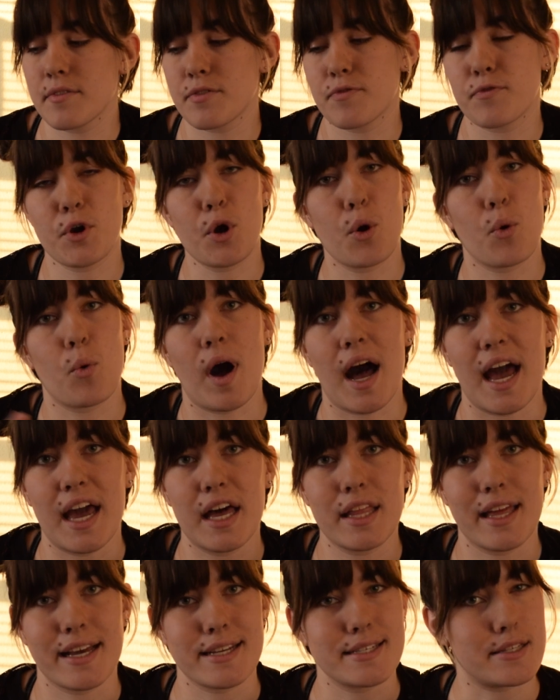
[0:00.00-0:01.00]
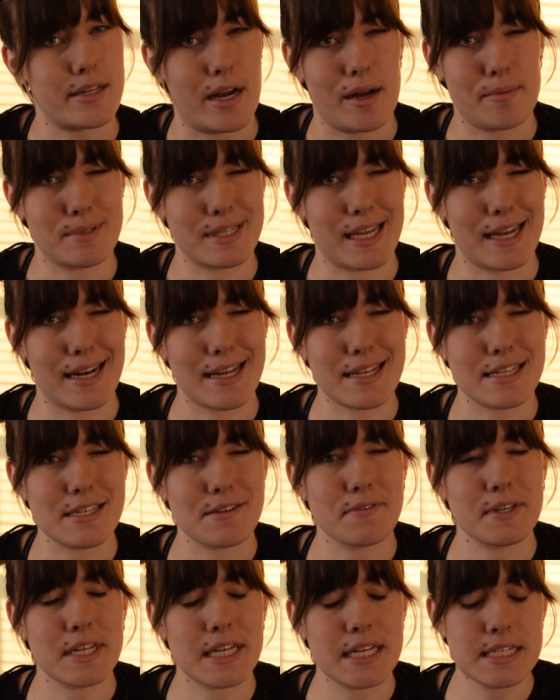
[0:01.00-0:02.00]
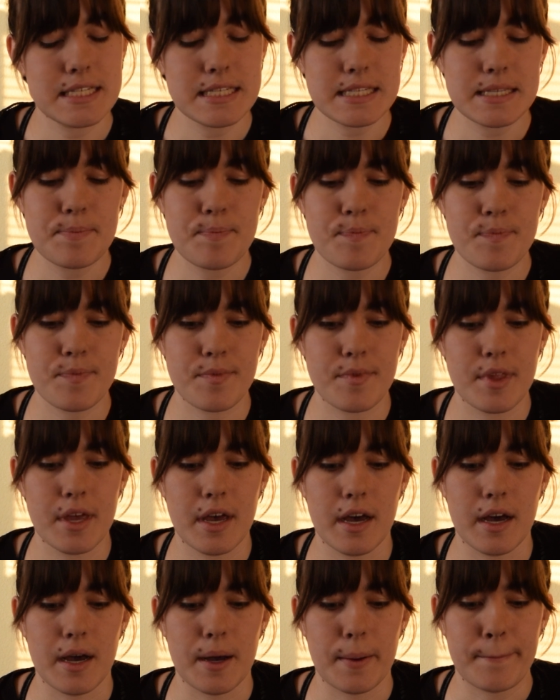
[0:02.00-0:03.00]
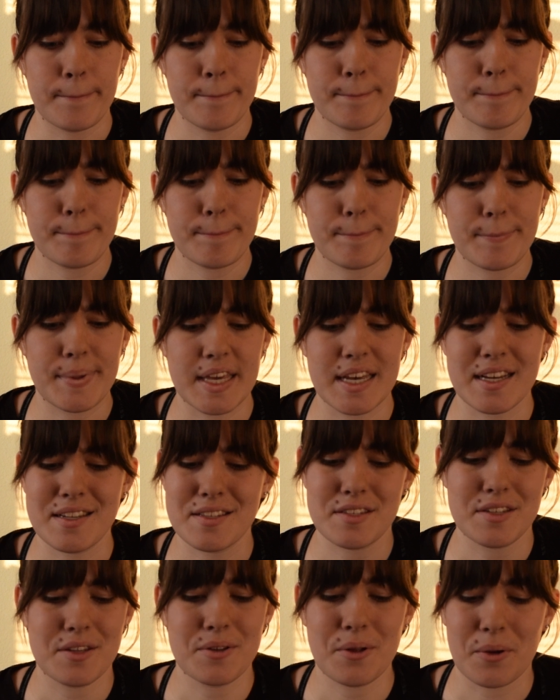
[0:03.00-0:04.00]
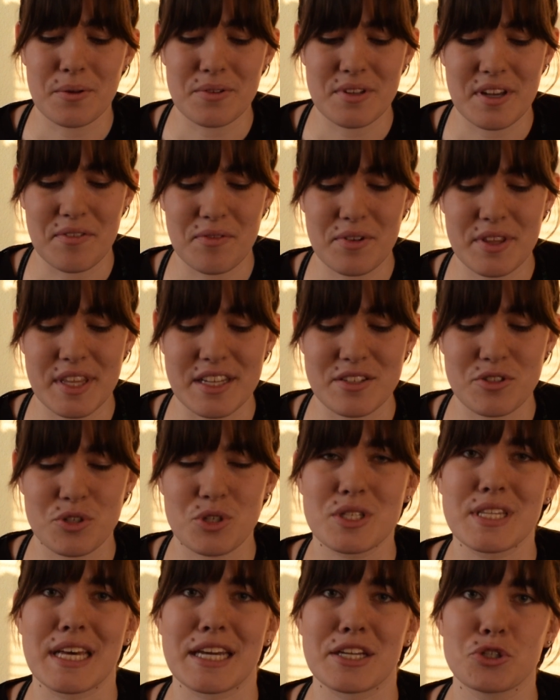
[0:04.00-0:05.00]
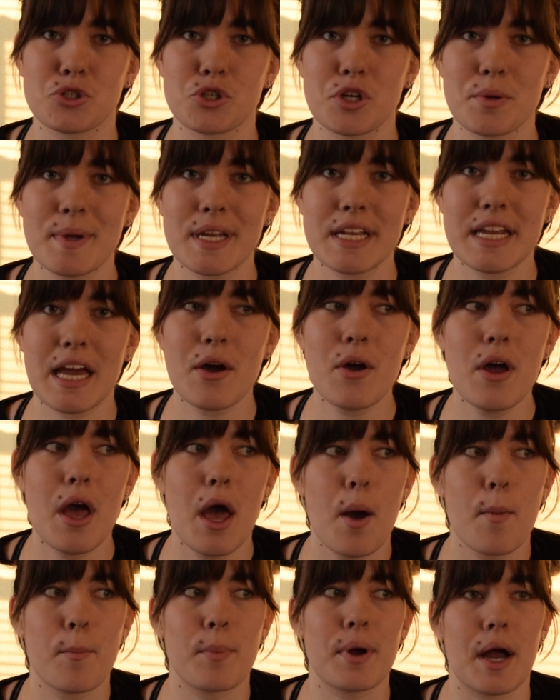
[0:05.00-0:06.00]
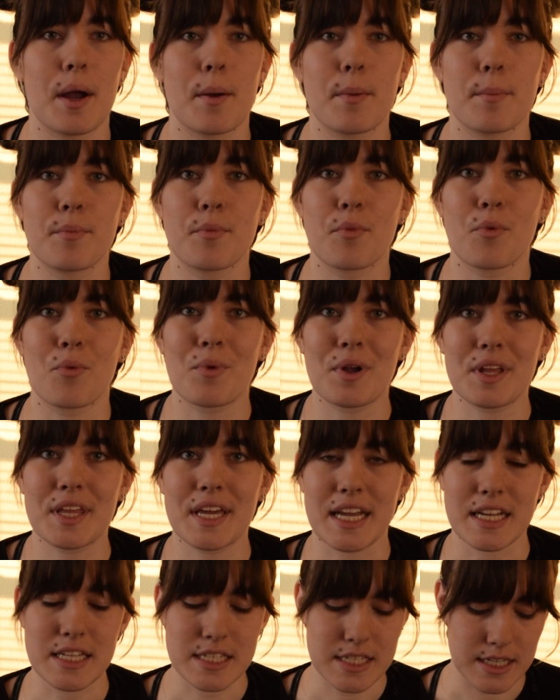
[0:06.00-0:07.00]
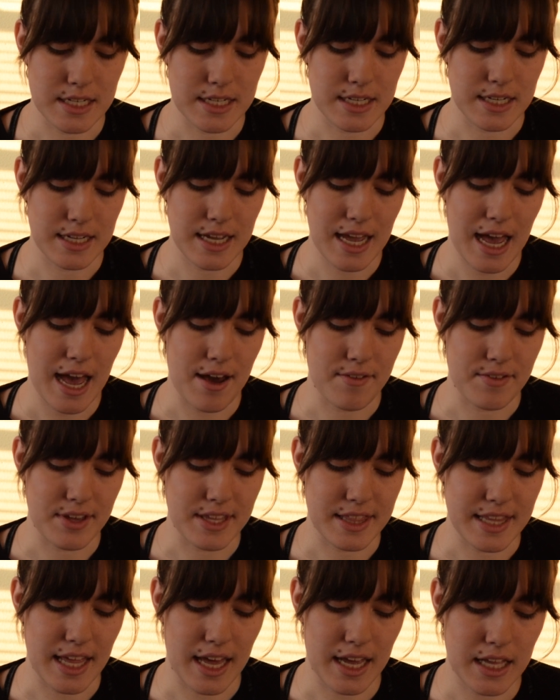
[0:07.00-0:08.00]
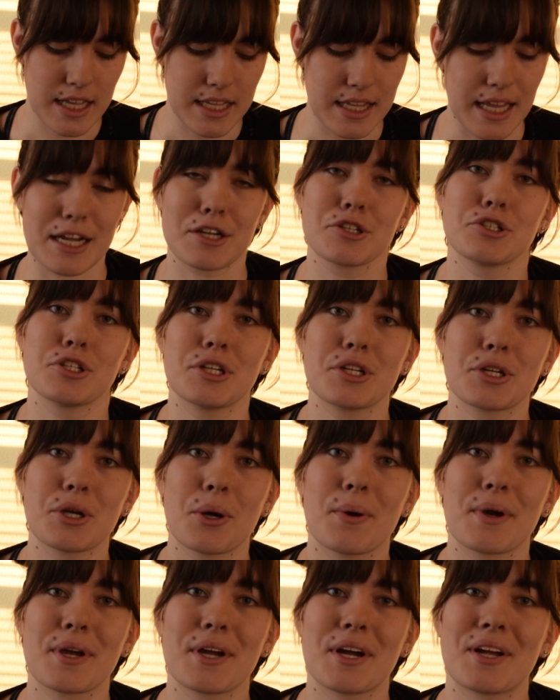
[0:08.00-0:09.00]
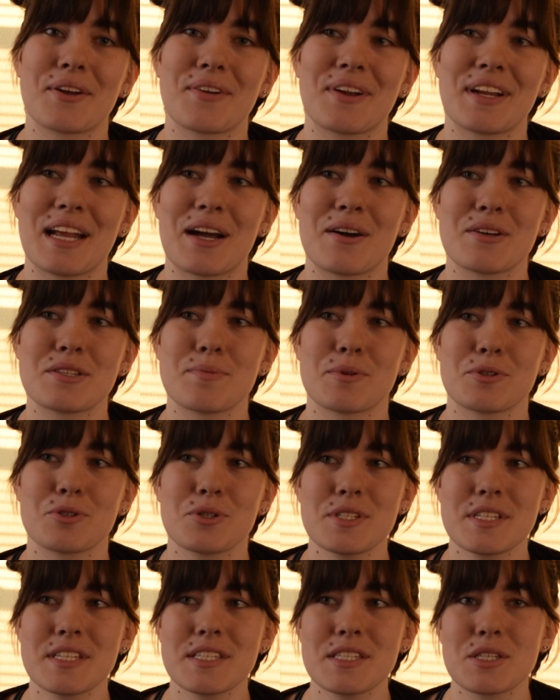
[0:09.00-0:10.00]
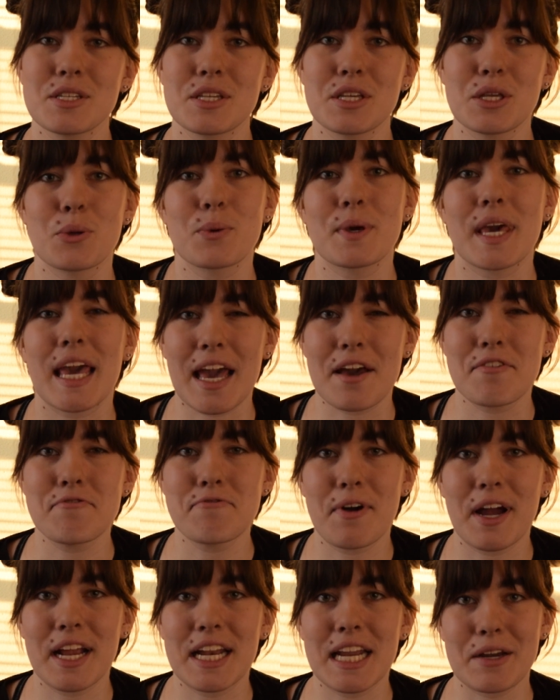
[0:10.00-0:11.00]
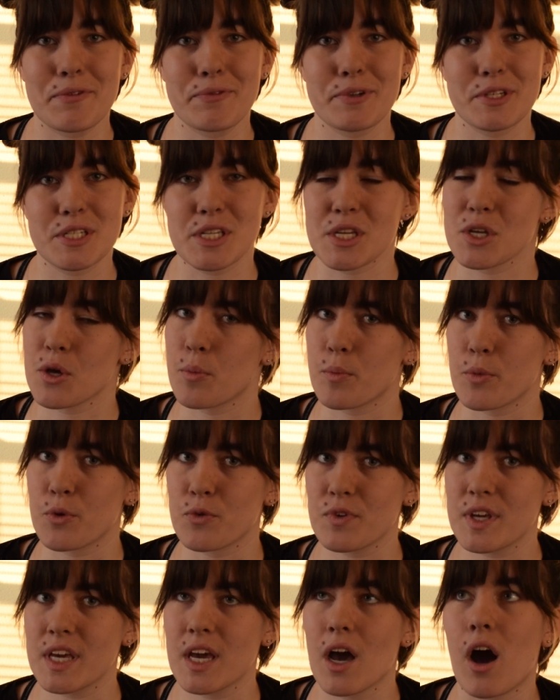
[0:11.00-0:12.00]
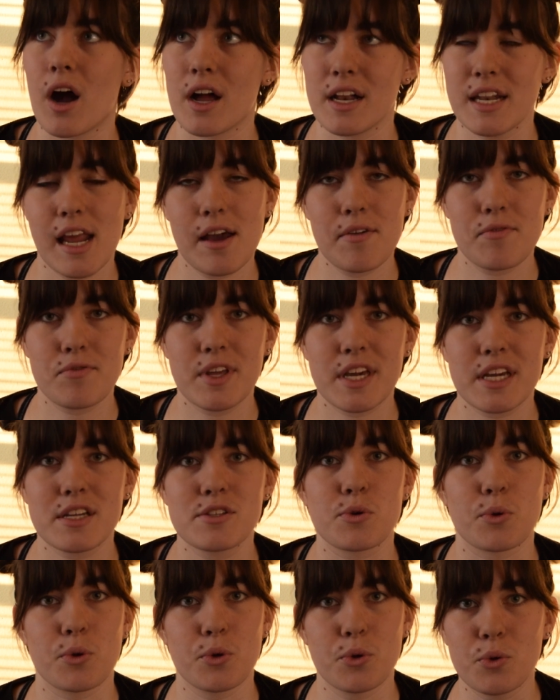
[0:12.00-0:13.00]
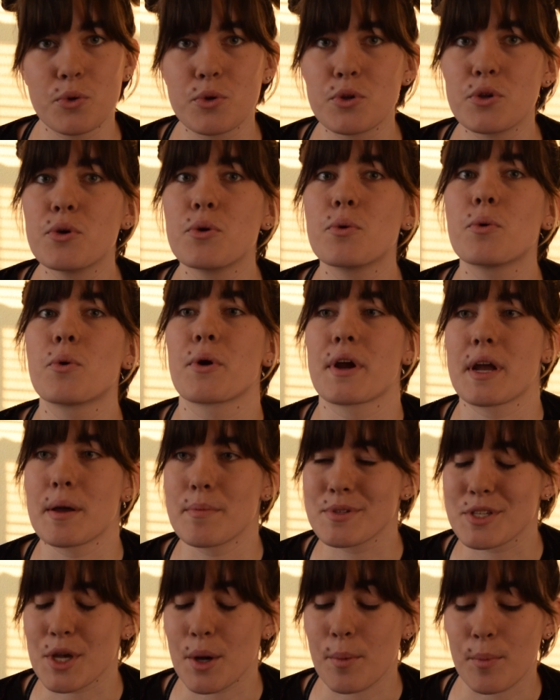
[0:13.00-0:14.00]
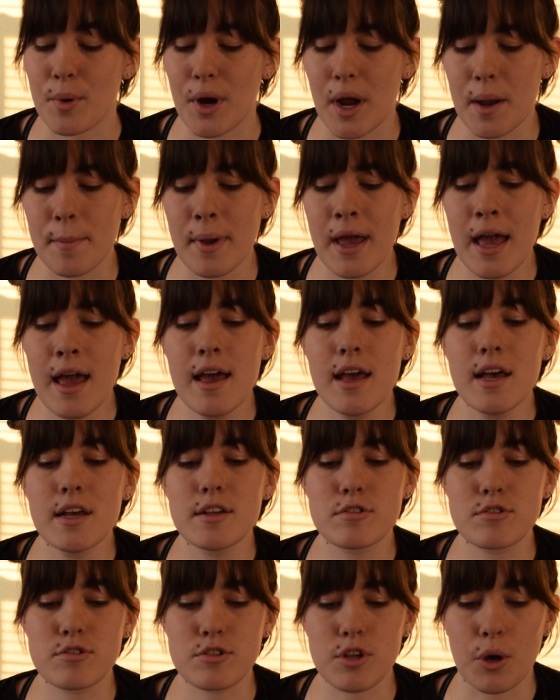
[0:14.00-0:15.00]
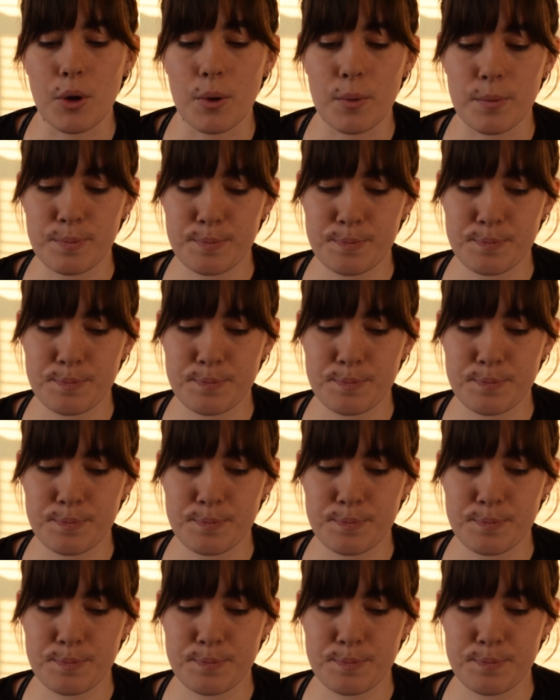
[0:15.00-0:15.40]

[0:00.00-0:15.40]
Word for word: For a while I stopped getting DVDs. Um, because you know everything is just like streaming now but I'm really into having that collection going on right now especially since you can't find every single movie on Netflix or Hulu or Amazon Prime so